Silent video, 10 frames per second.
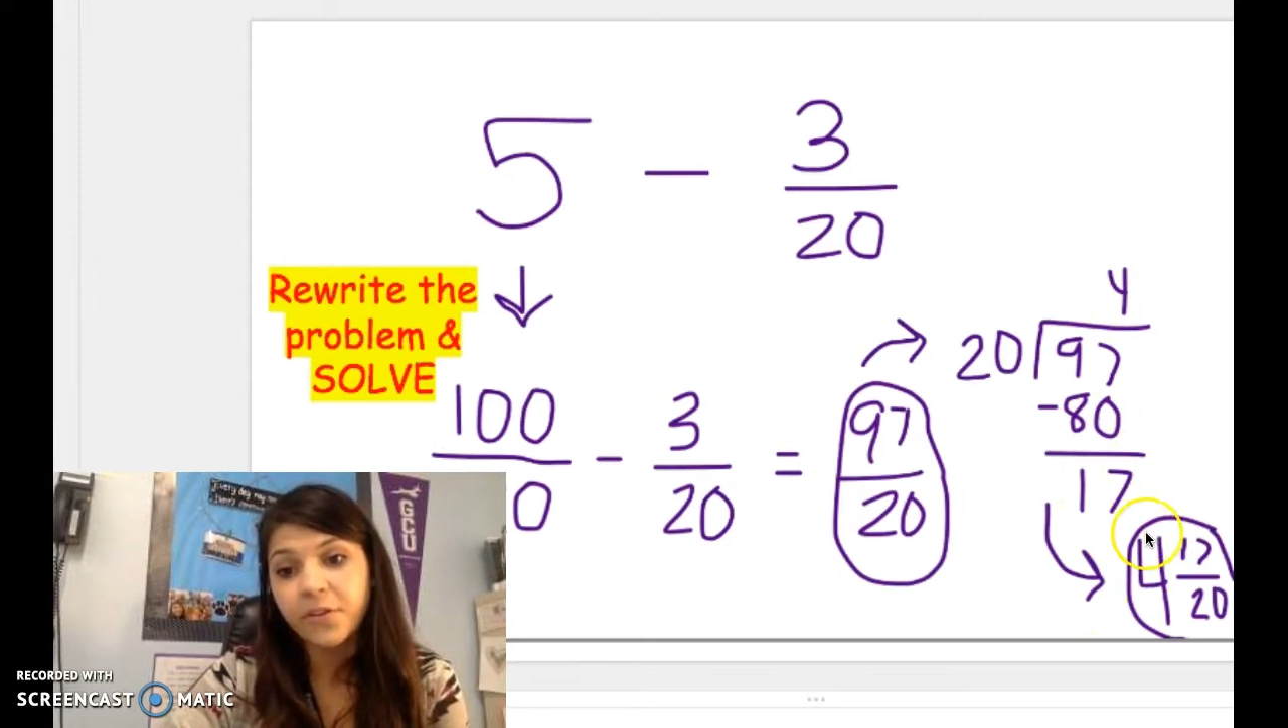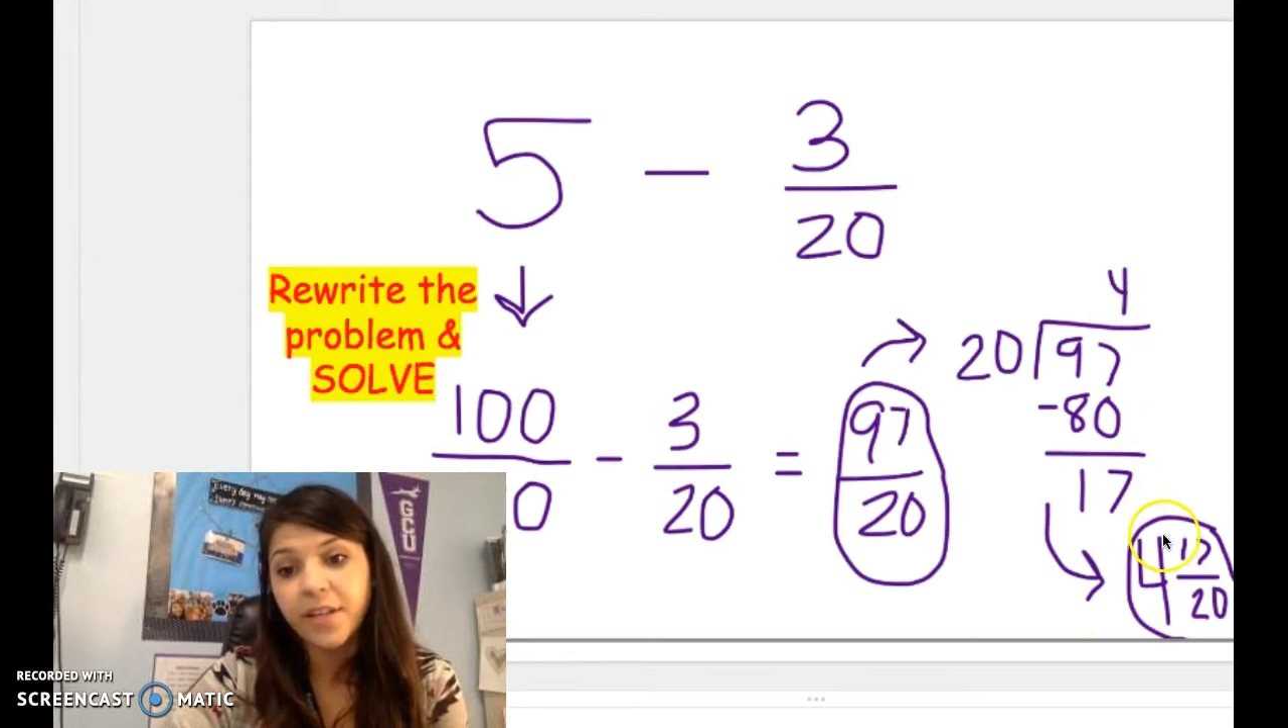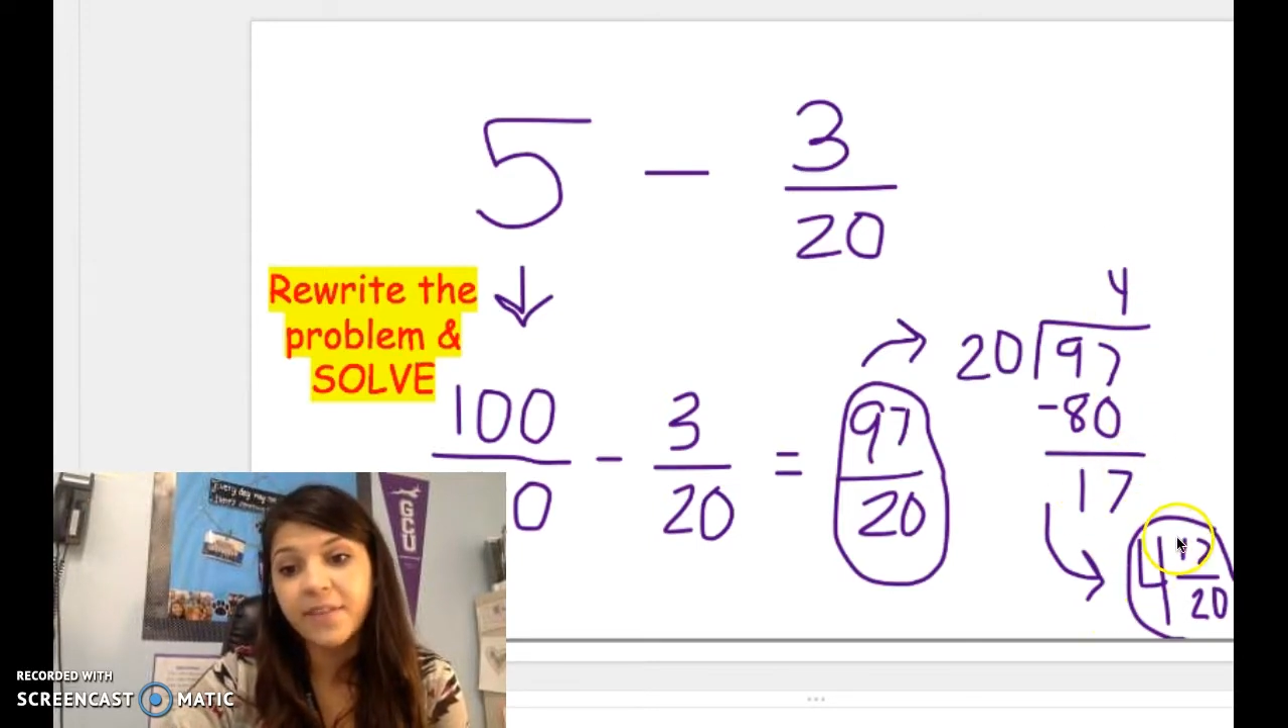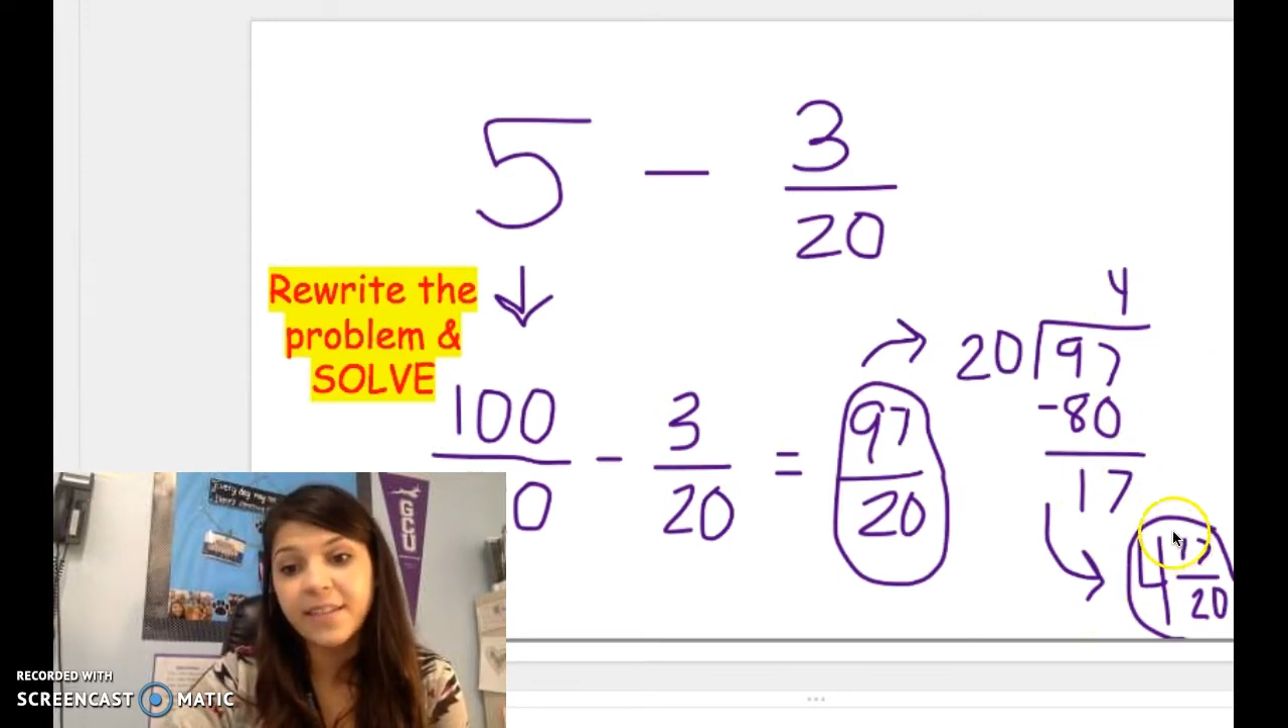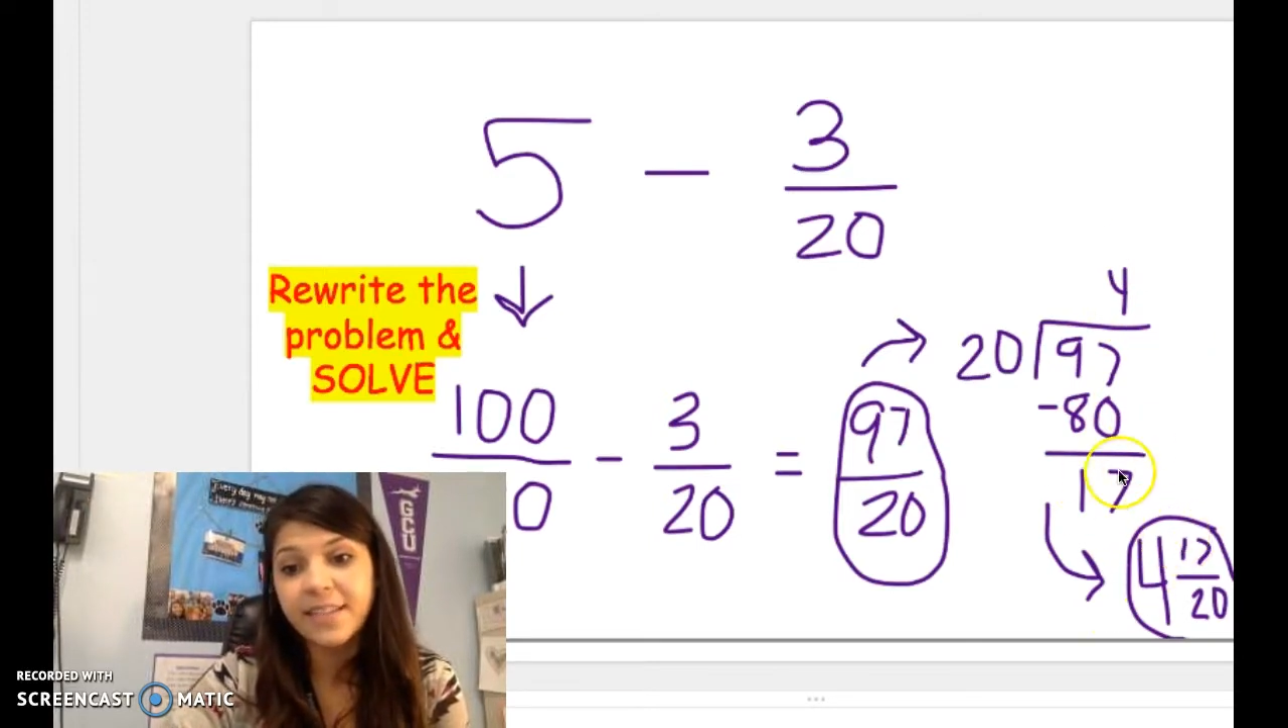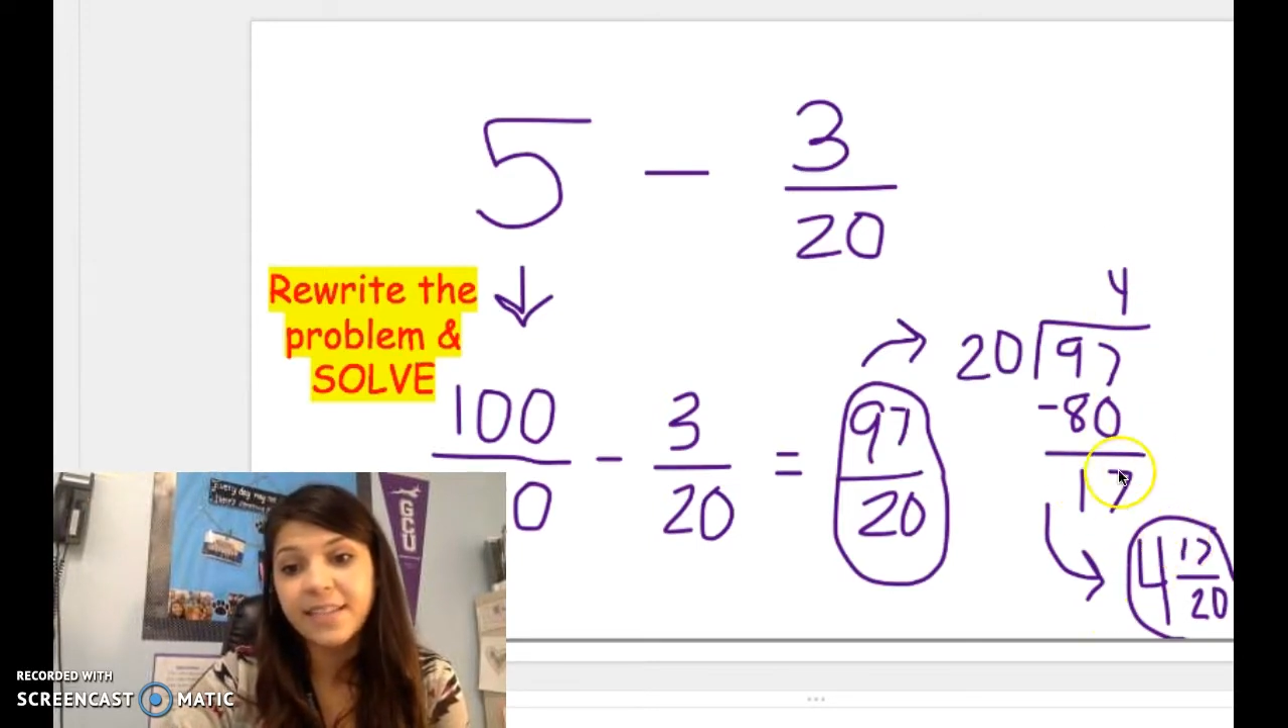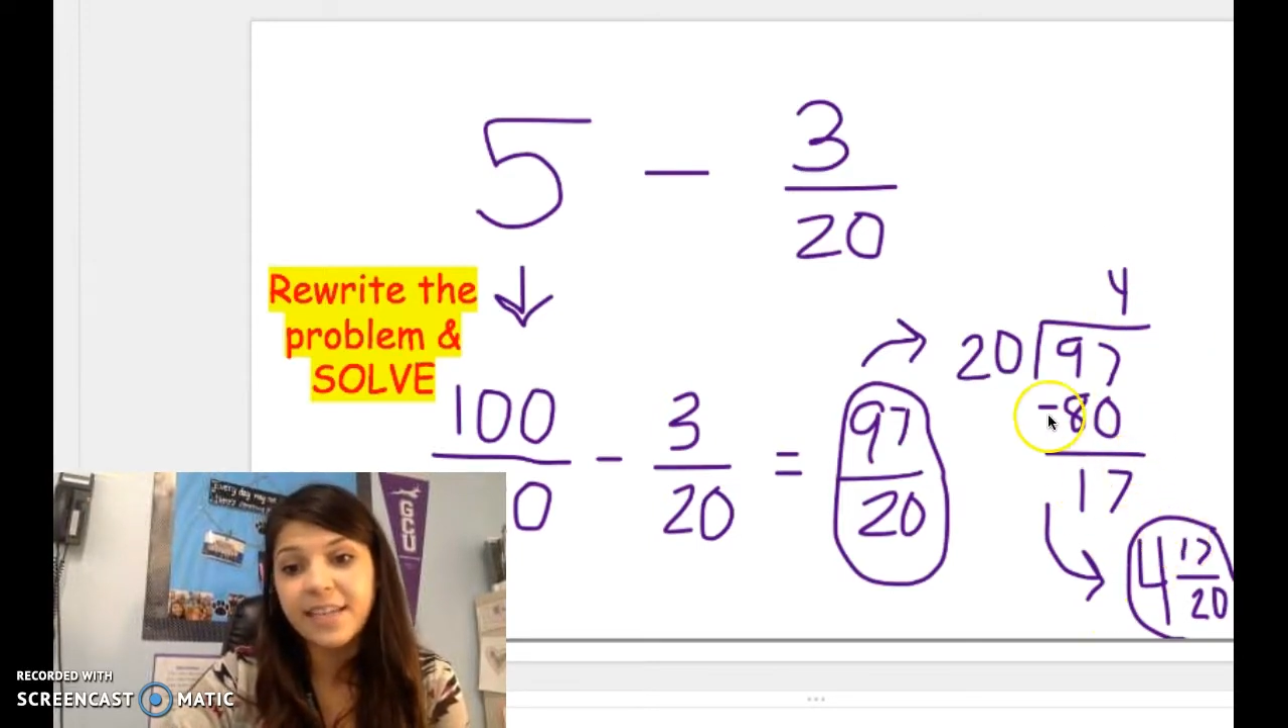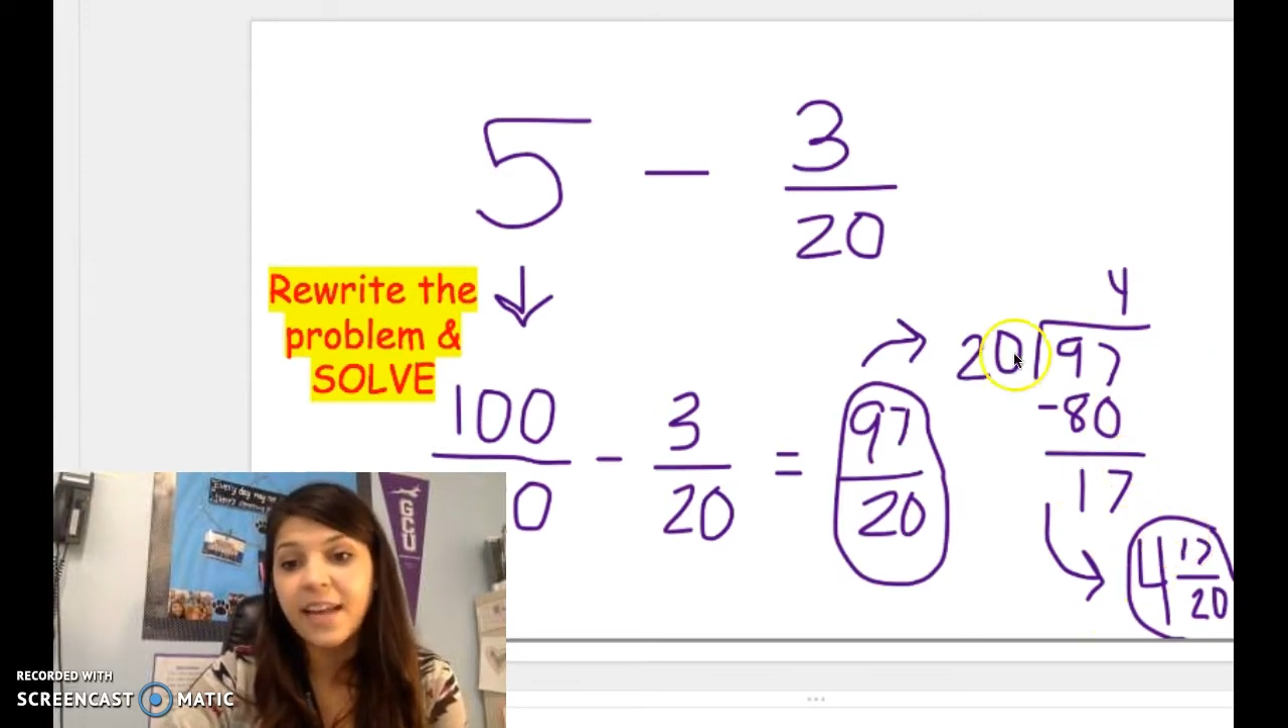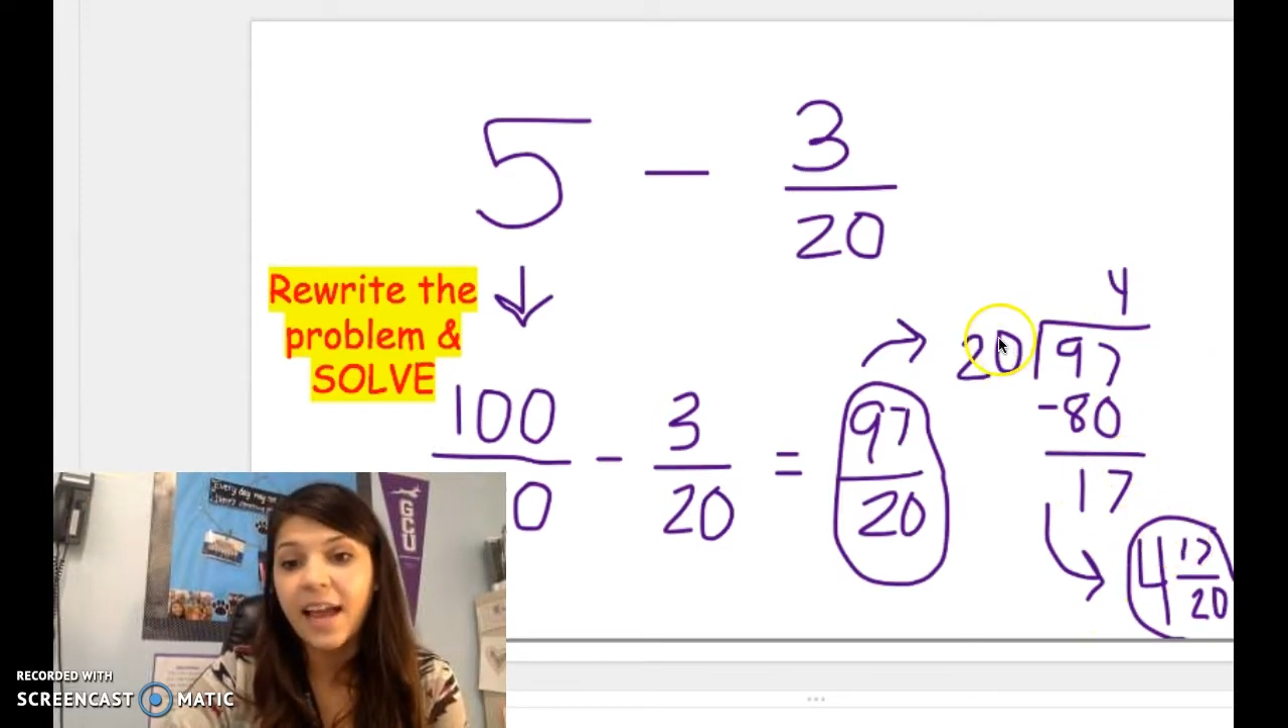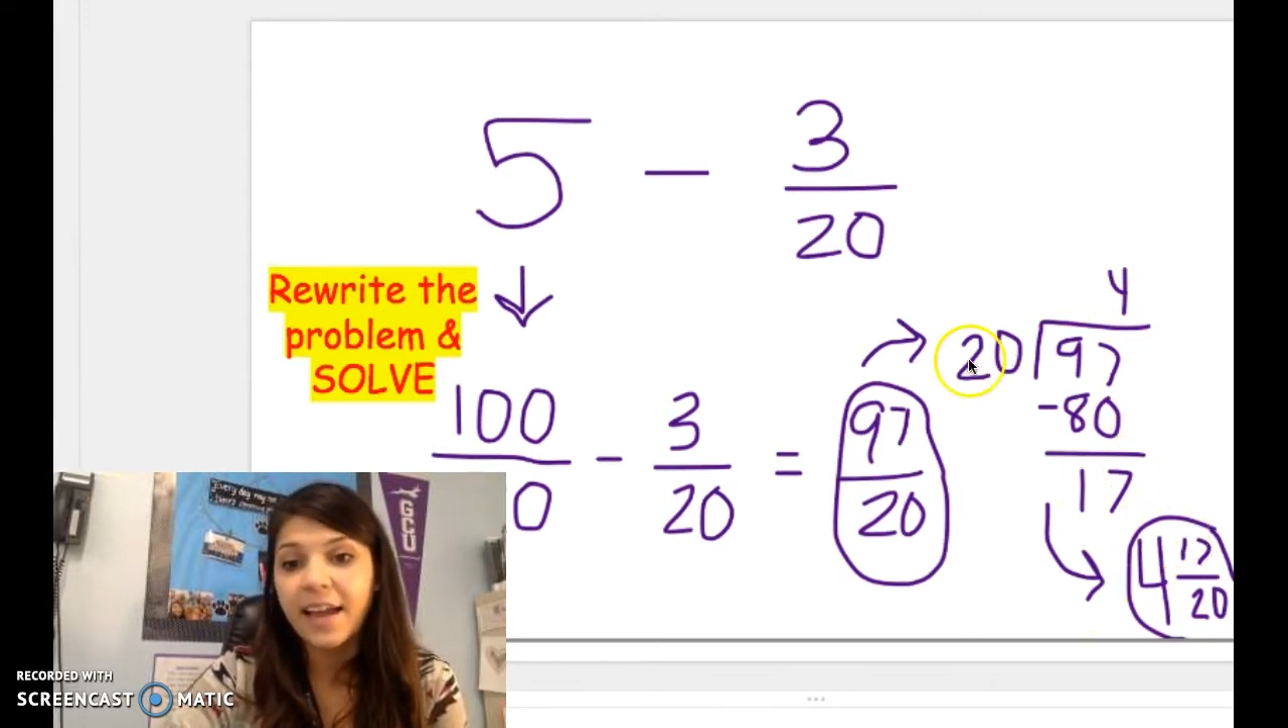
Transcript: 17,